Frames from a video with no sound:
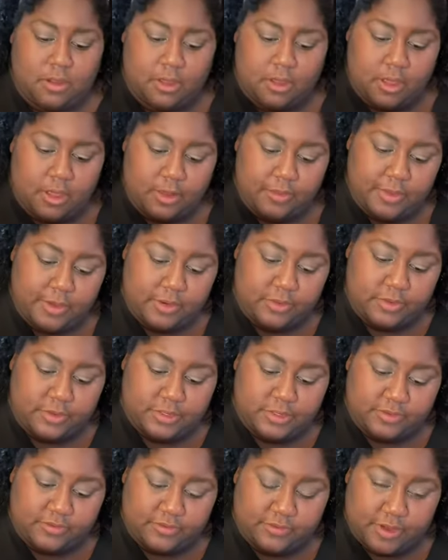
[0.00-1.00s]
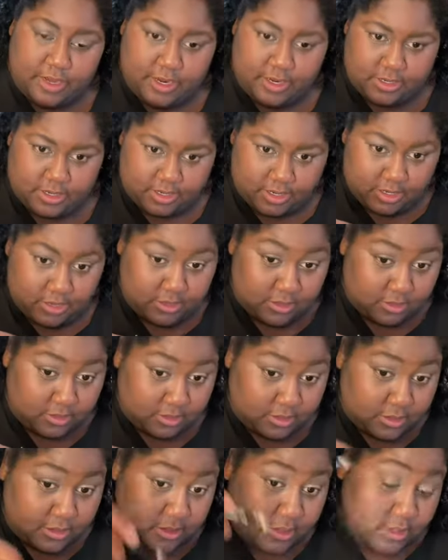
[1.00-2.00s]
come in with define a
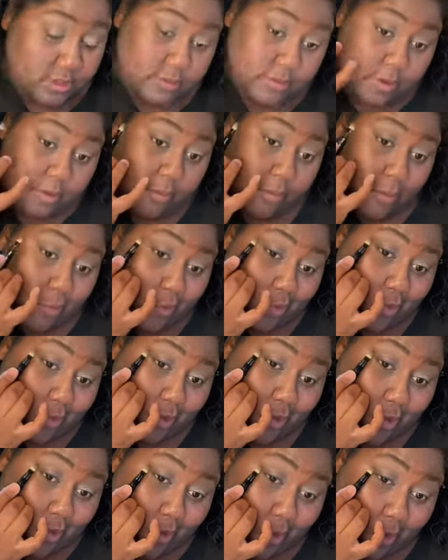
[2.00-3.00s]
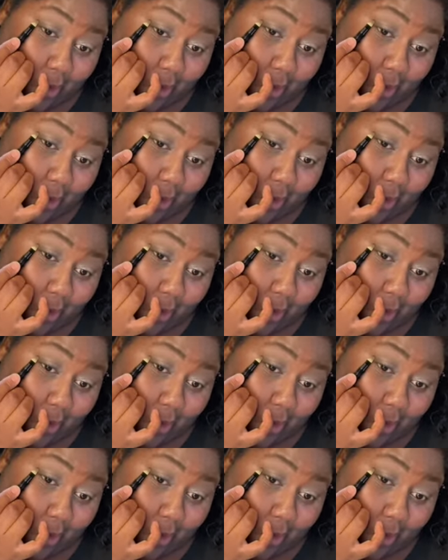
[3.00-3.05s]
little bit more.